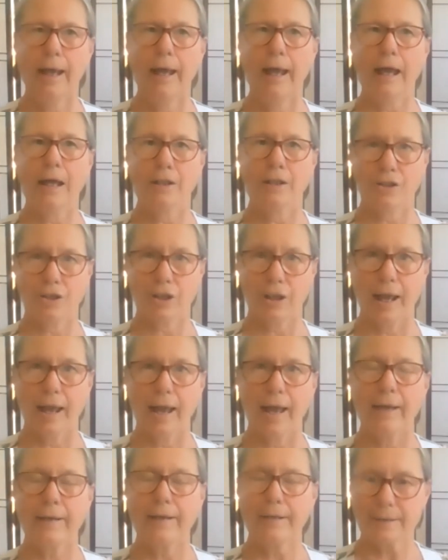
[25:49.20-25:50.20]
And she
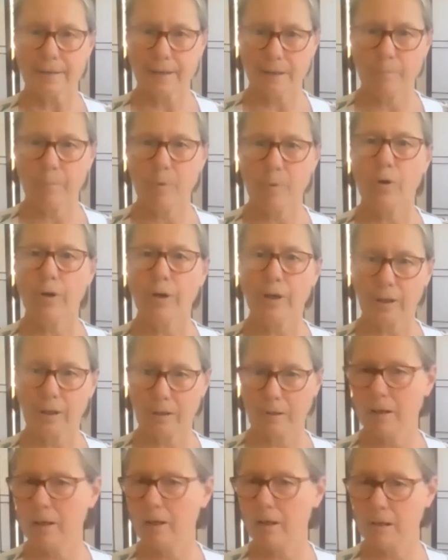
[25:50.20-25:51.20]
had at some point
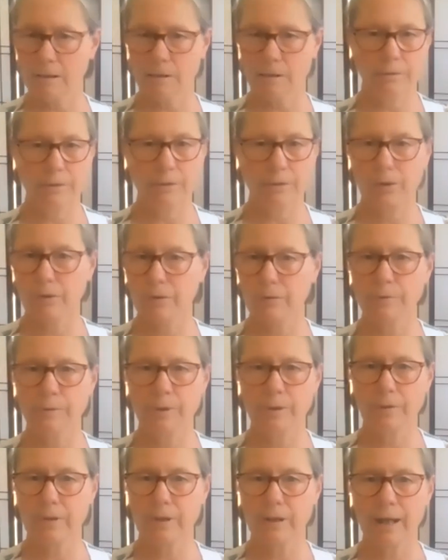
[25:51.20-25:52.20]
in, you know,
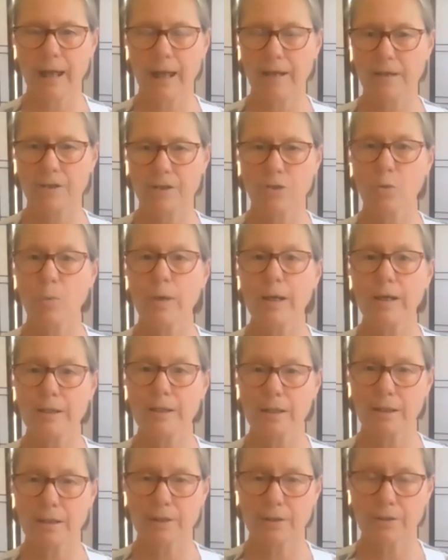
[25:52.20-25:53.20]
at the last
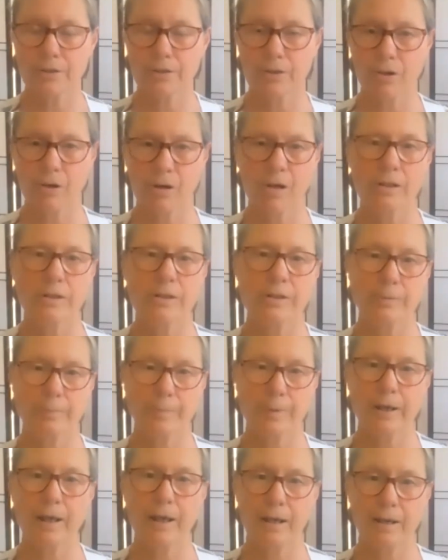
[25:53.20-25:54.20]
20 years gone to the
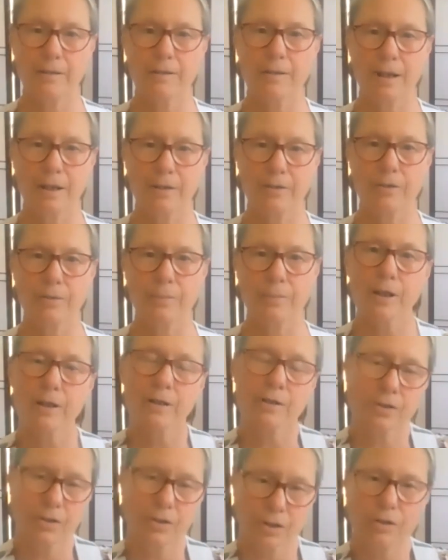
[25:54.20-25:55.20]
BK Center because
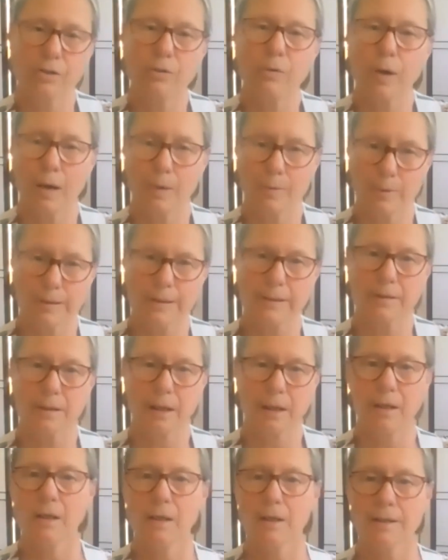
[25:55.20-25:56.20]
she knew I was
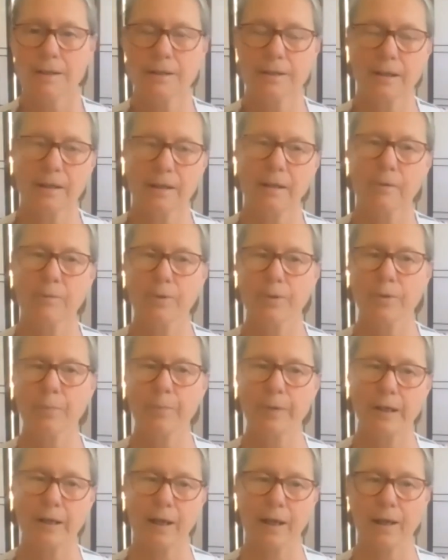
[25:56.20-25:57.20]
studying with the
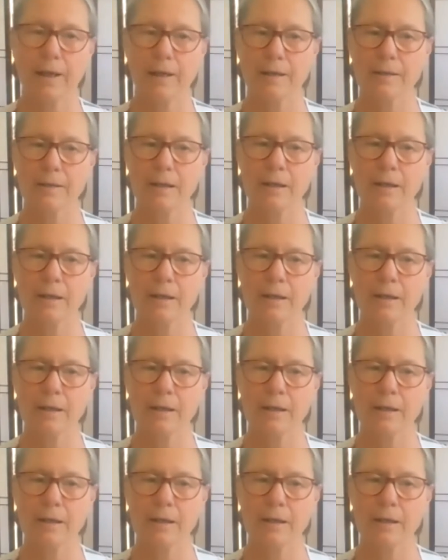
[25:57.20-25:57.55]
BKs.